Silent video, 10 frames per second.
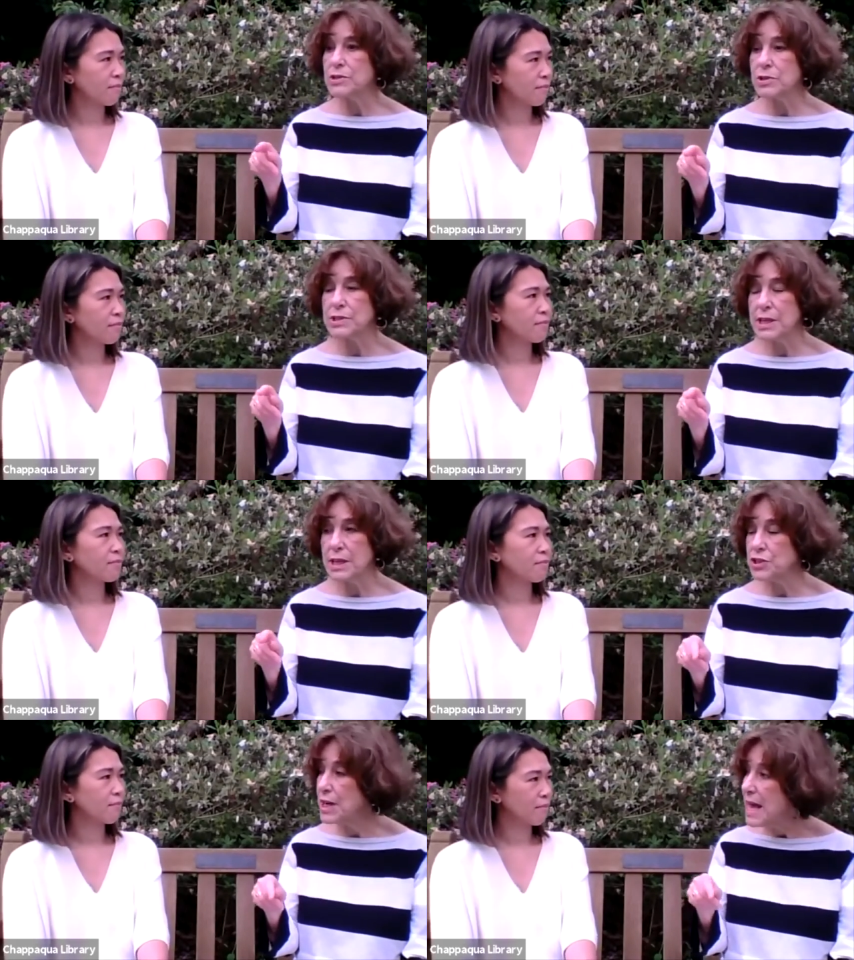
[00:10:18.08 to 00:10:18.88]

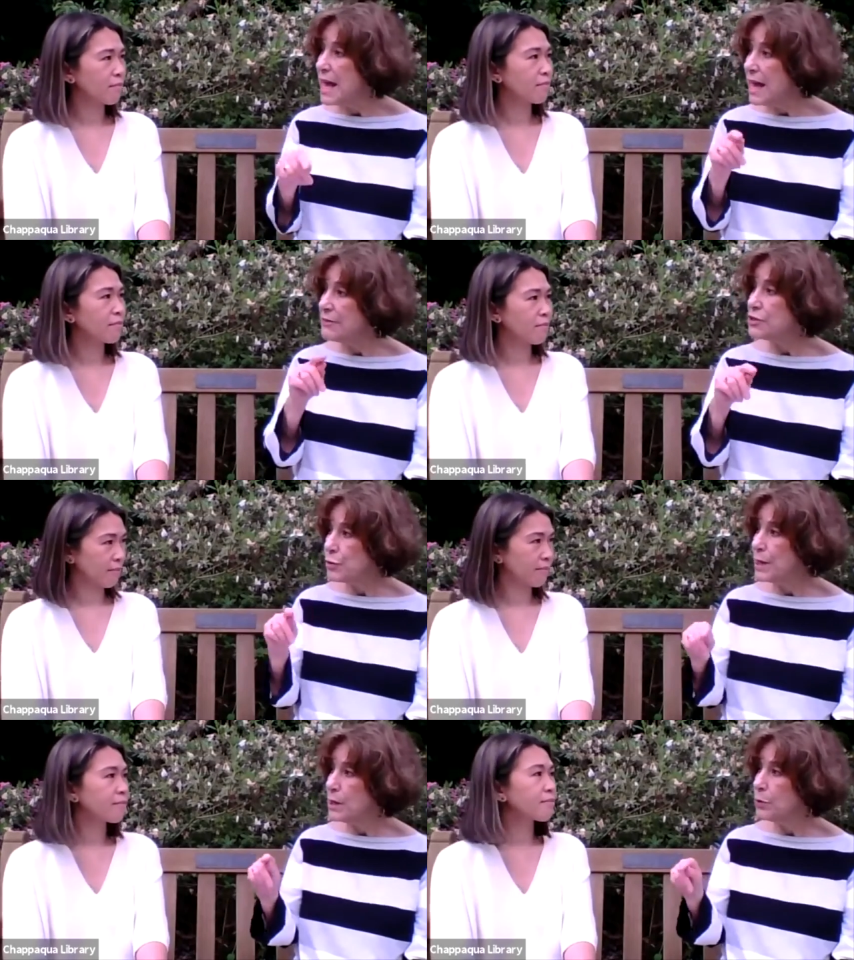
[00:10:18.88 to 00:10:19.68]
Speaker 1: Association and the
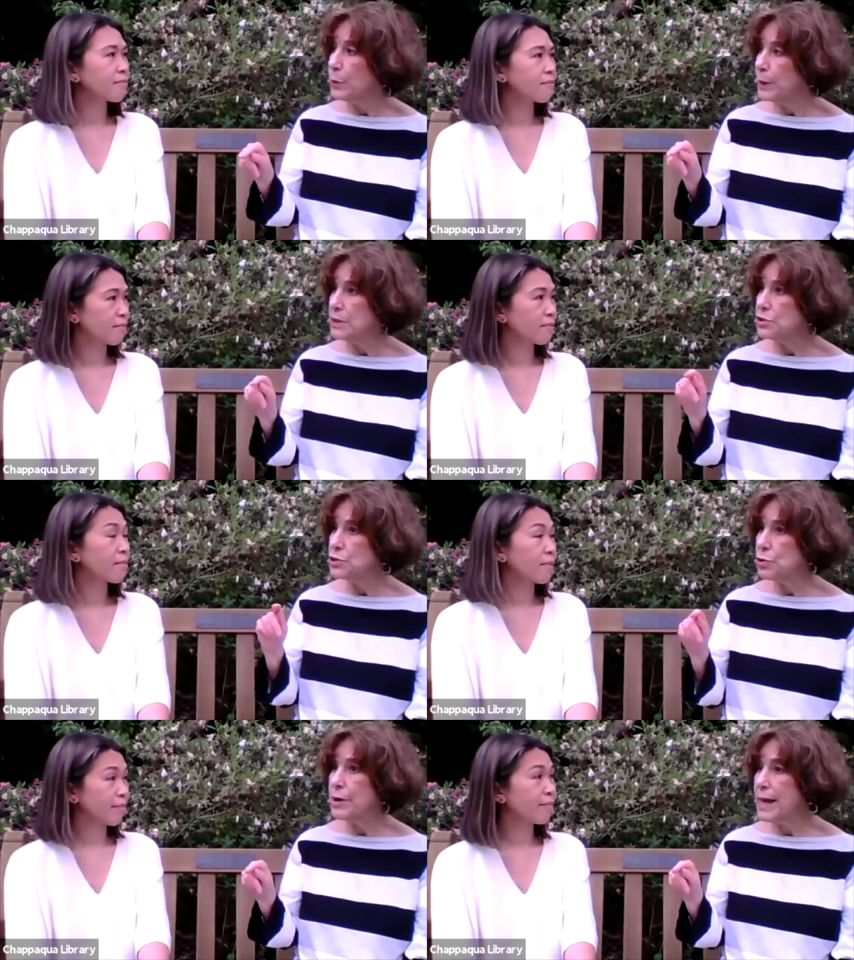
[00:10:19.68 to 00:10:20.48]
drag queen
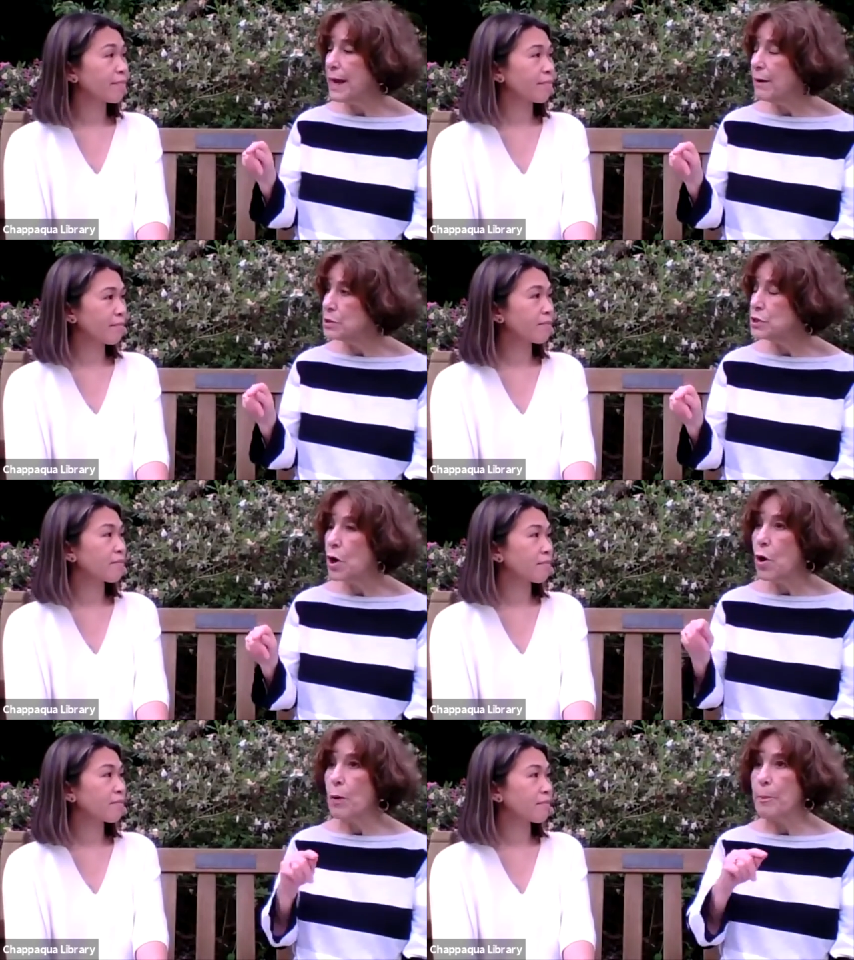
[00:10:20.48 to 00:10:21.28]
story mm-hmm. hours
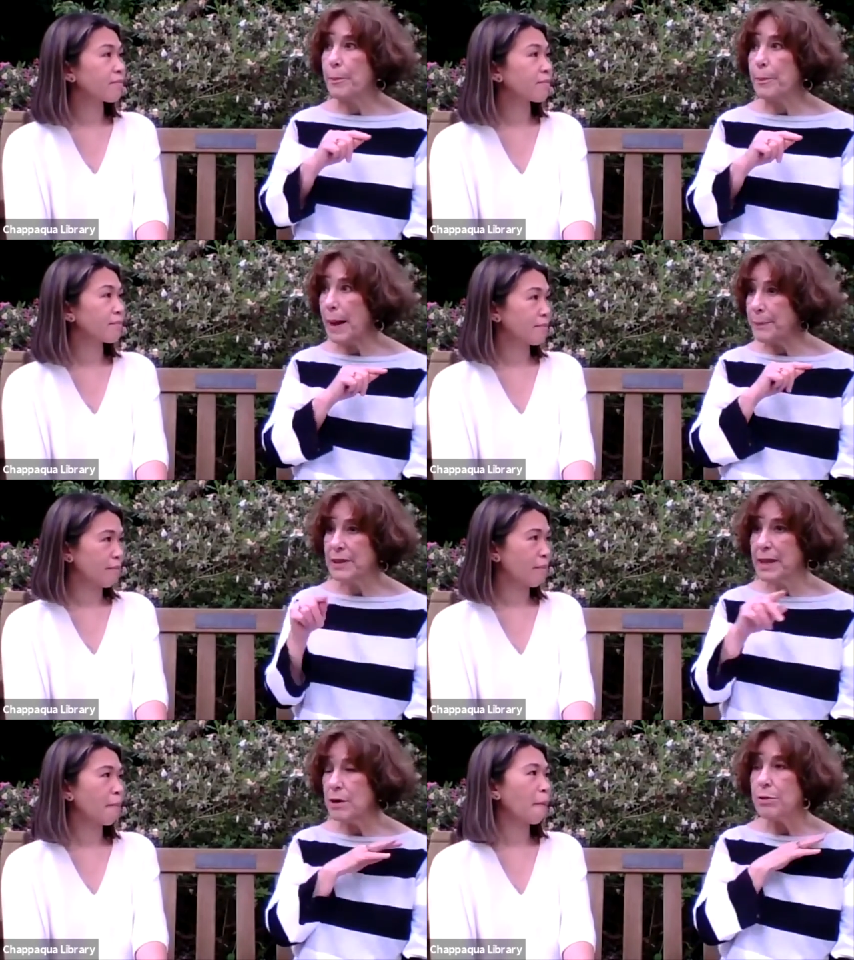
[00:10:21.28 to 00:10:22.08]

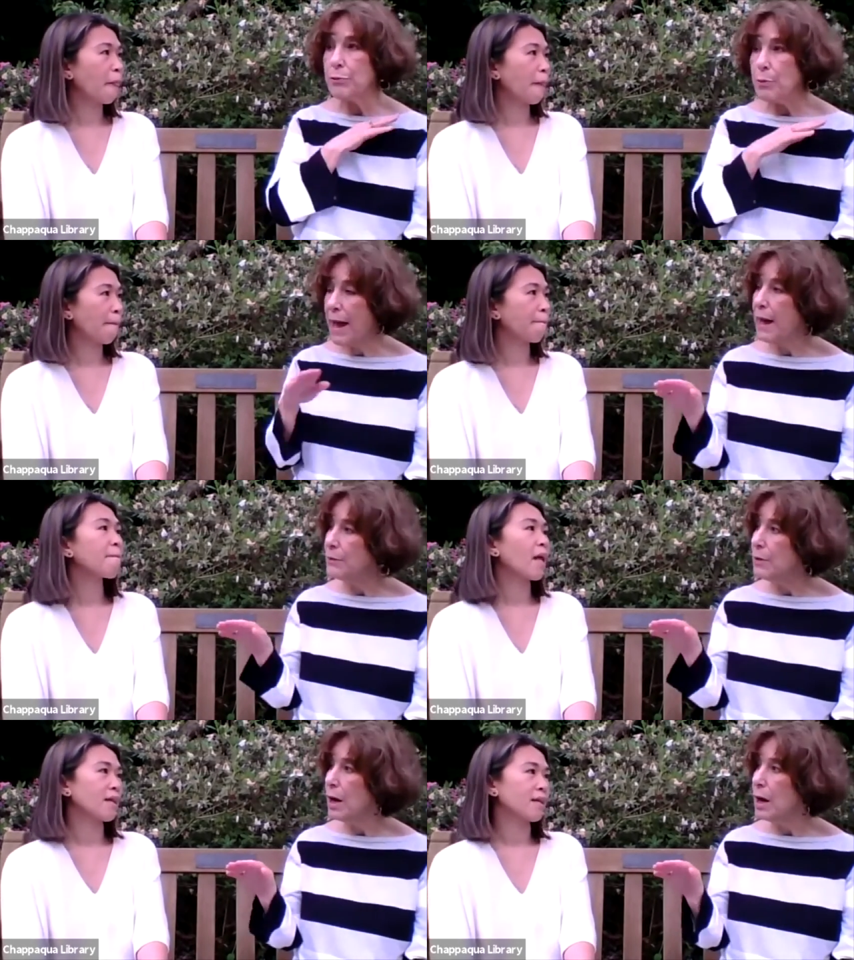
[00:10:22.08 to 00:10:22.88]
populating
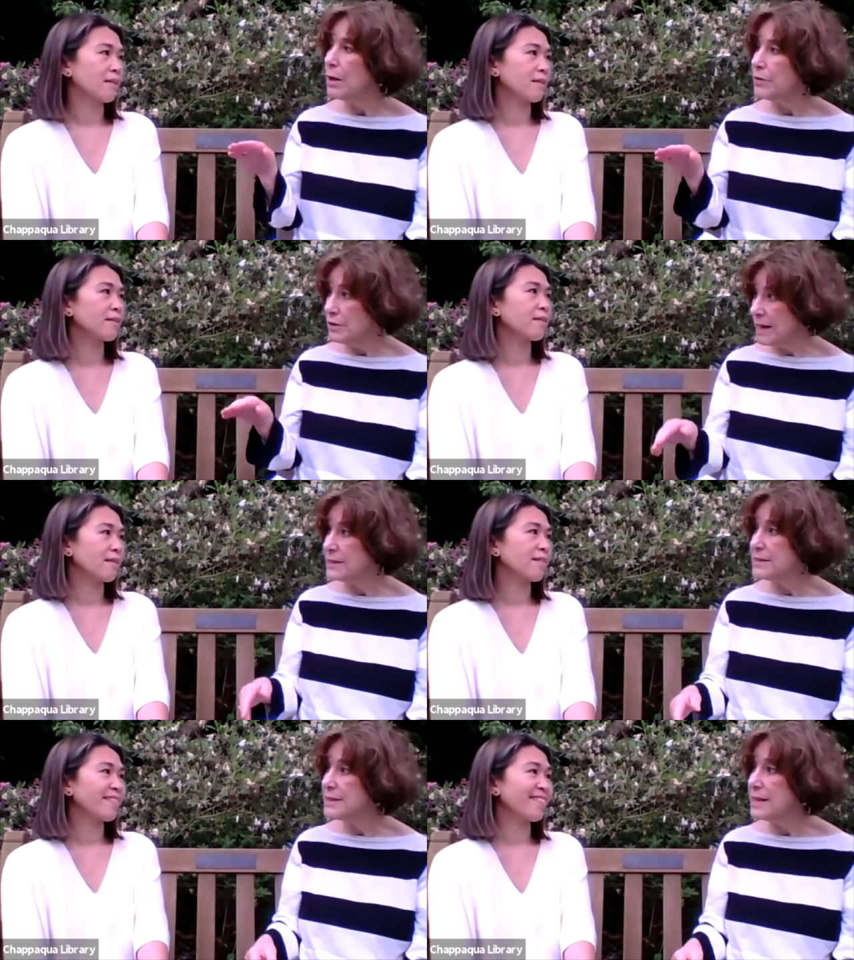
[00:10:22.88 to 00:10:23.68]
throughout uh, the
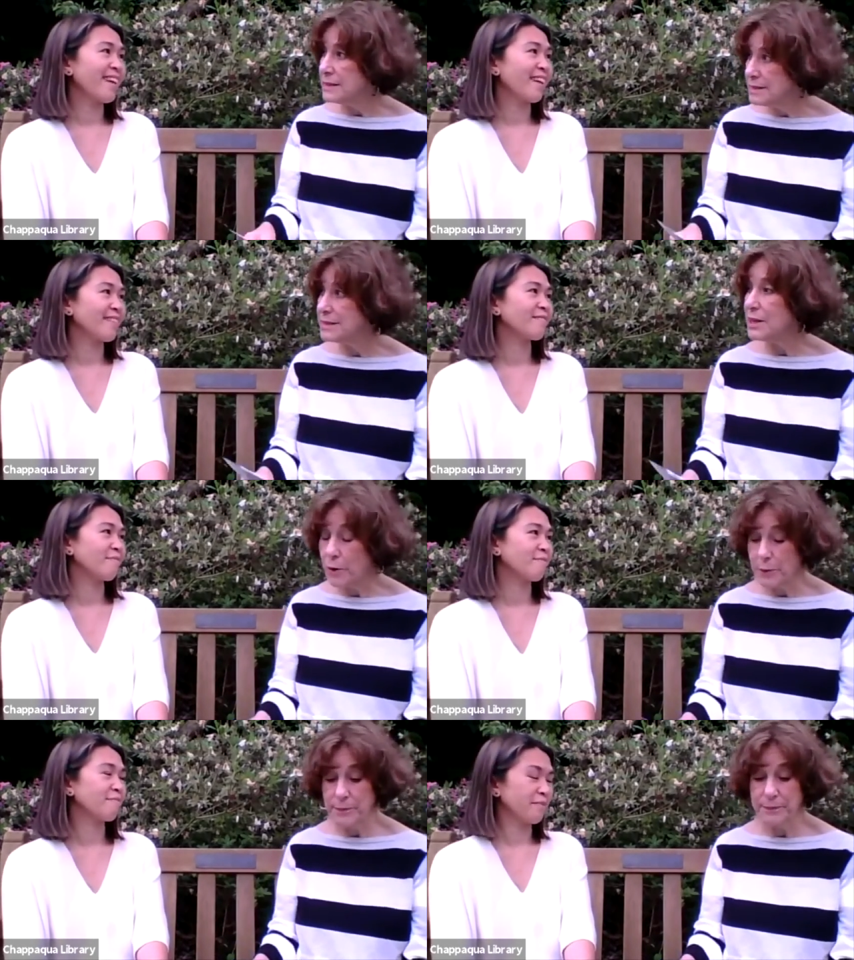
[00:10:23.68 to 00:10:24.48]
United States. Yeah.
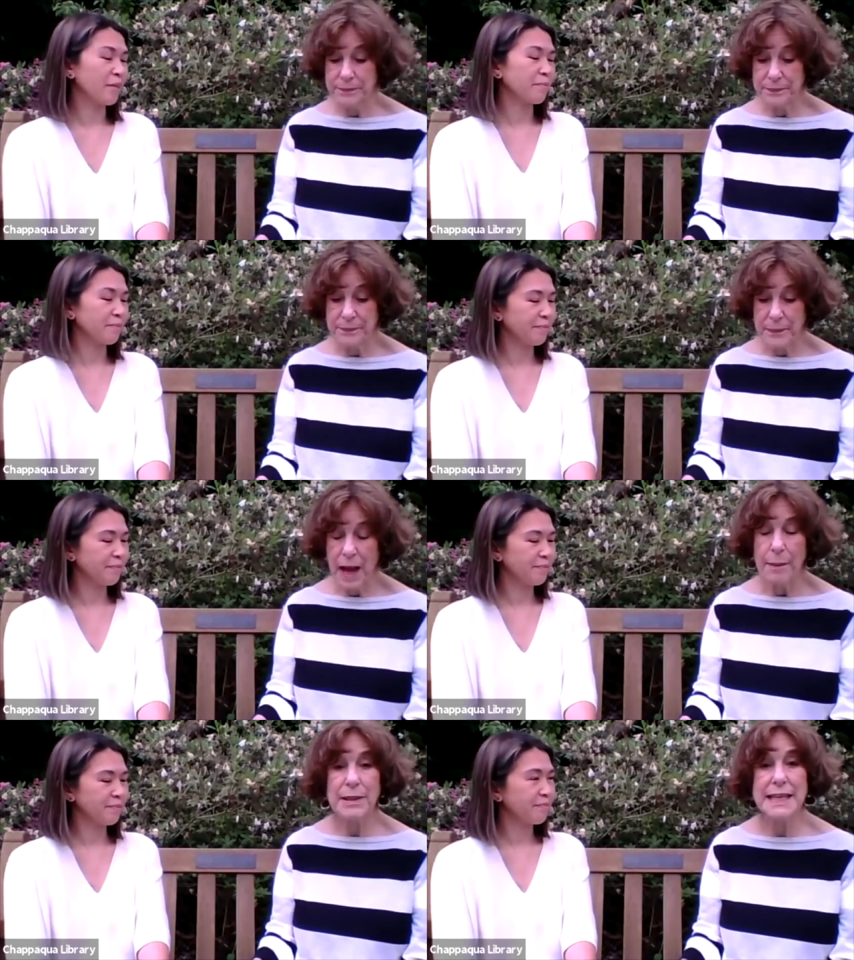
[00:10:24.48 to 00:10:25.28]
So yep.
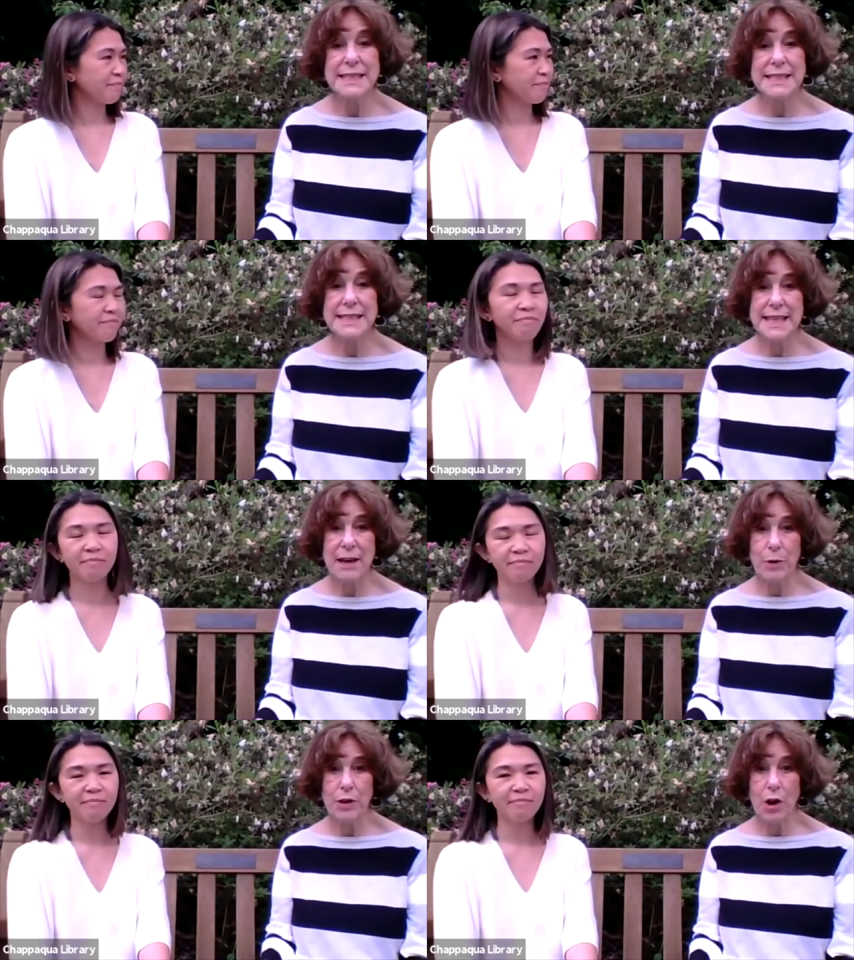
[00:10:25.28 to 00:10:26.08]
glad to see
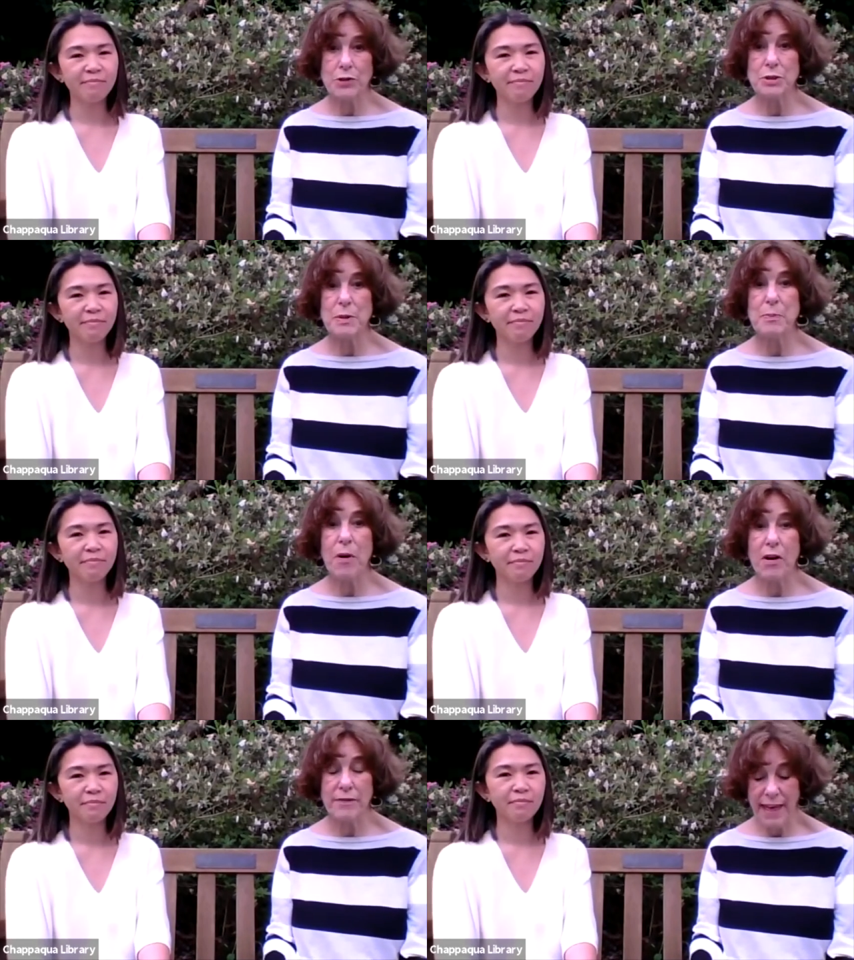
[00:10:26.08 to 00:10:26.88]
that we're going to be
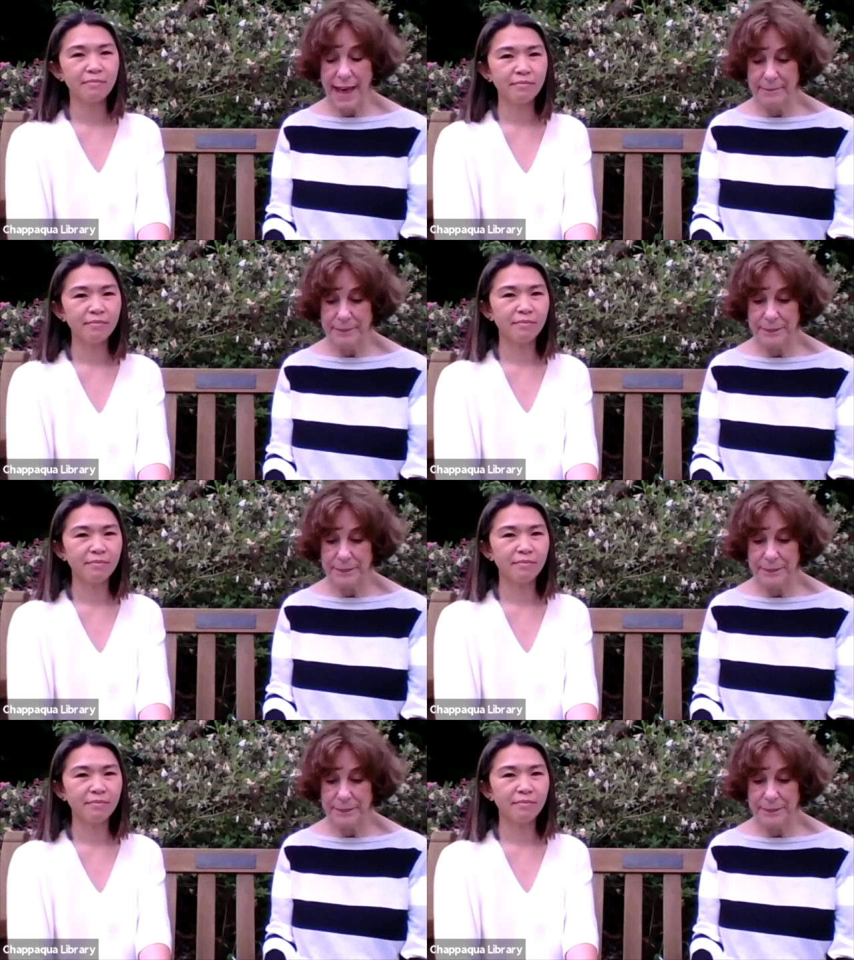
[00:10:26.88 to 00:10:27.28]
part of that.